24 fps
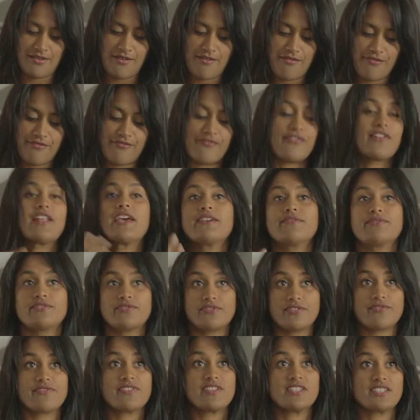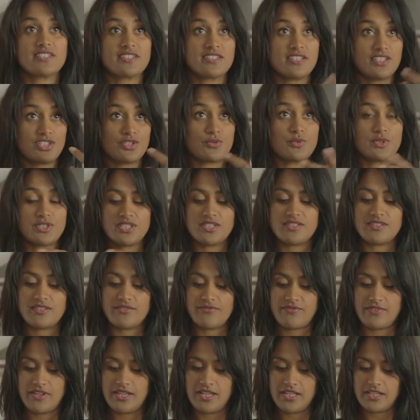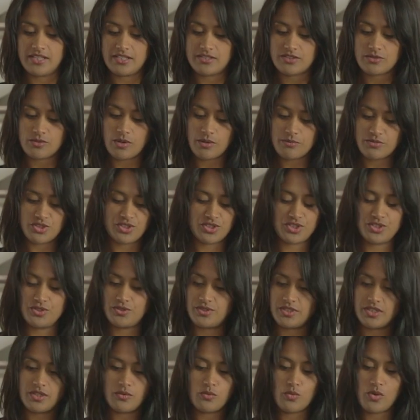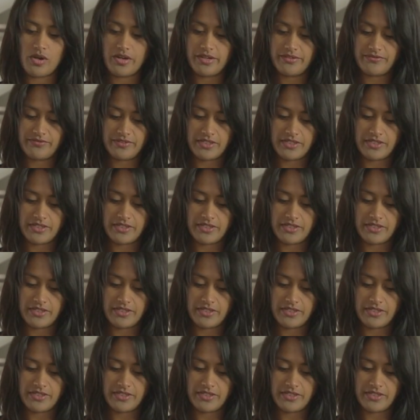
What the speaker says: flavour of this dish, which is the vinegar. So I'm just using a white